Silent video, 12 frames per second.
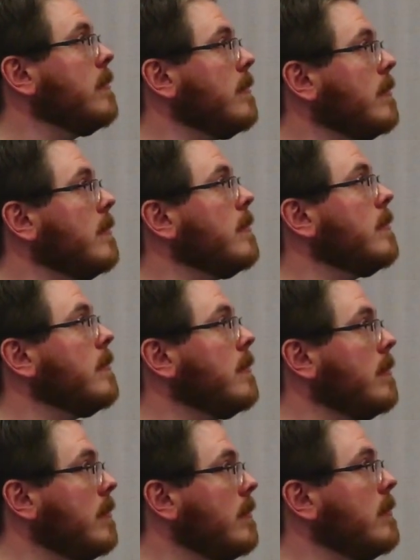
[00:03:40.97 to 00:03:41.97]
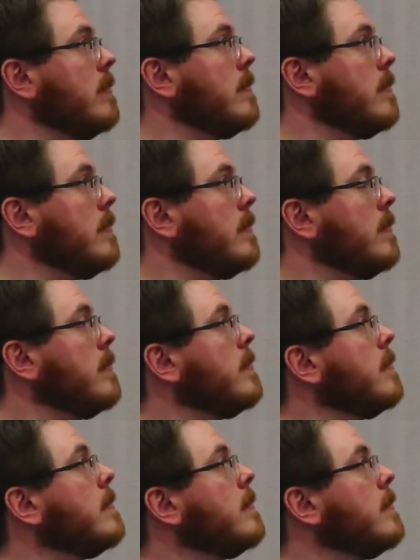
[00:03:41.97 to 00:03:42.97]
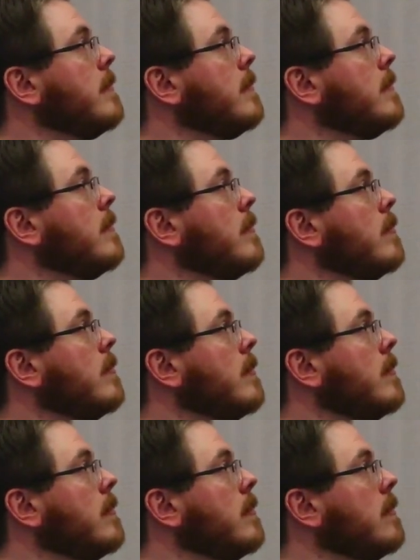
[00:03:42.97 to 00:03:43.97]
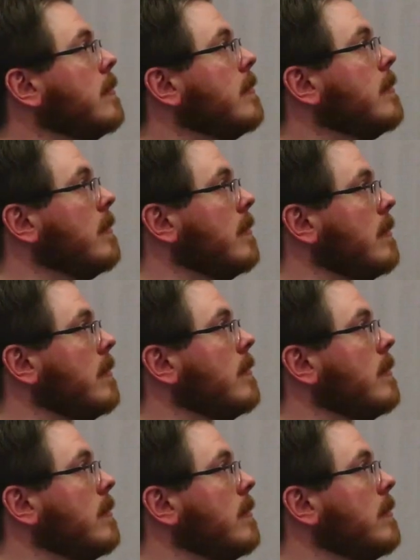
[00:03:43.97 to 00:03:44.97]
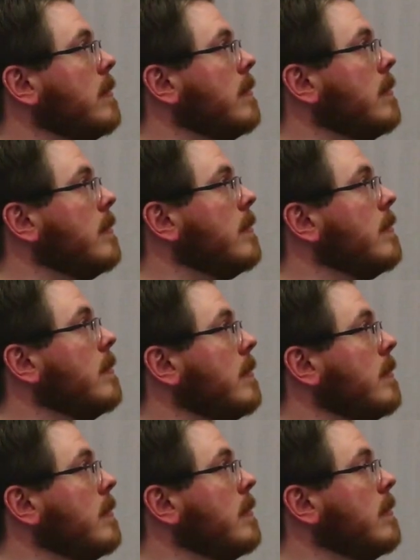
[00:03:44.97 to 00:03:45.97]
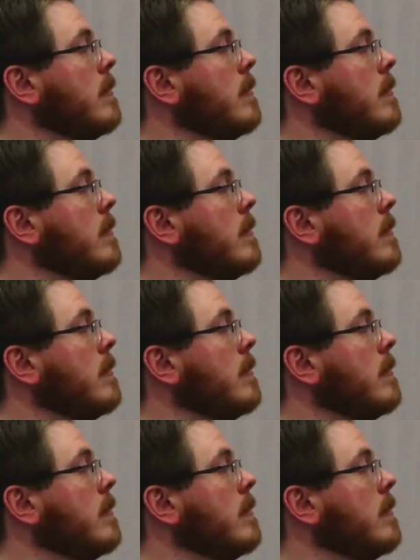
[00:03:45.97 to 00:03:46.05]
This person isn't speaking.